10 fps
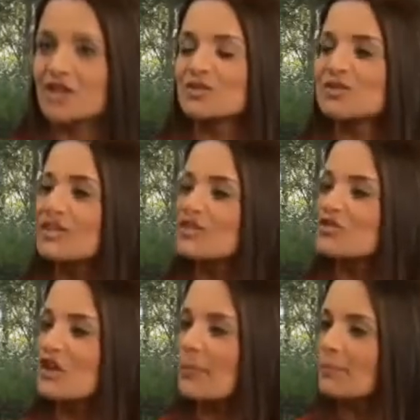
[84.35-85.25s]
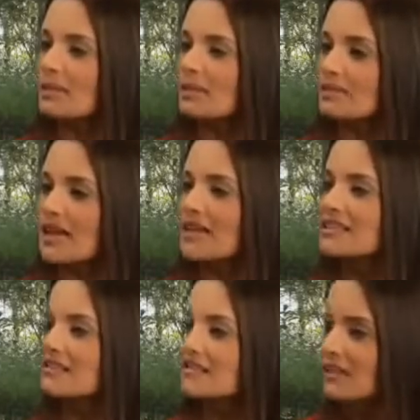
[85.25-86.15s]
to the entrapments and
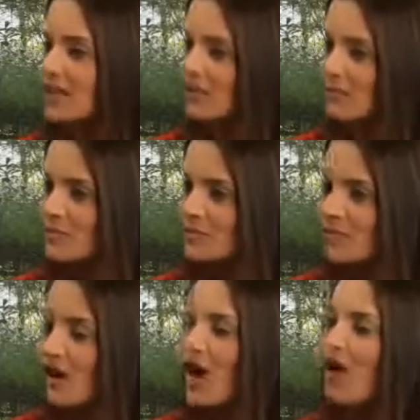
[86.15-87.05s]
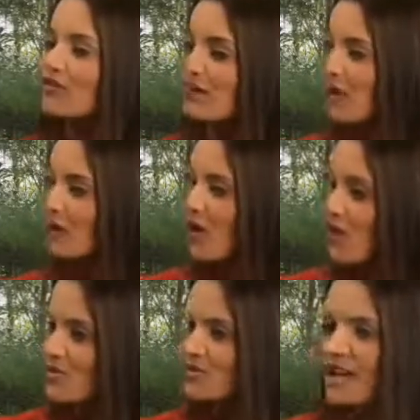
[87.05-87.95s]
enslavements of our
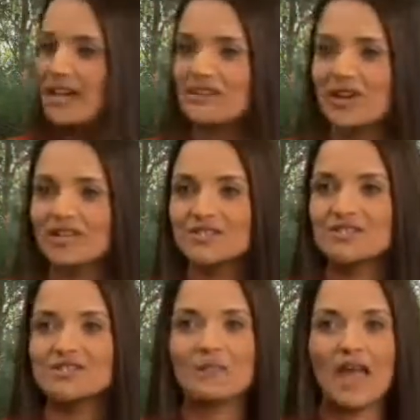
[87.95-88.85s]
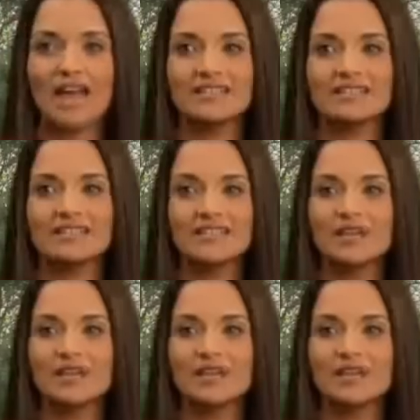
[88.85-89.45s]
own unconscious past,